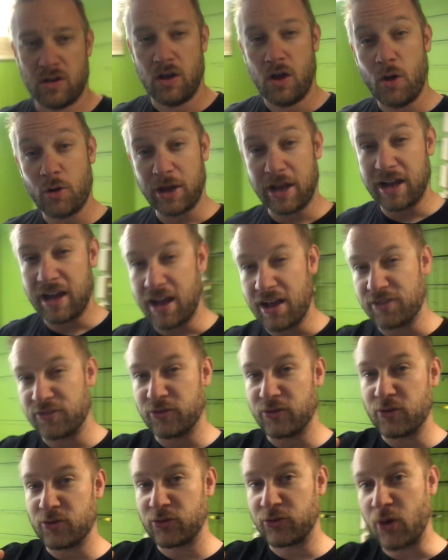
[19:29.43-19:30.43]
Okay,
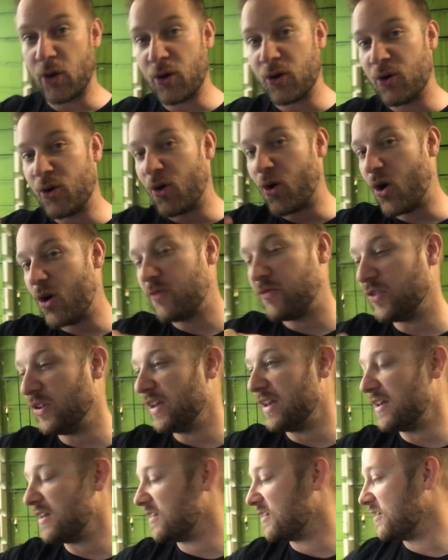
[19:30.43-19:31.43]
guys, so
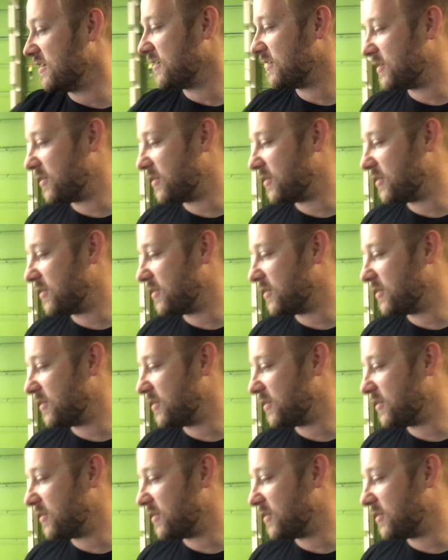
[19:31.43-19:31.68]
hopefully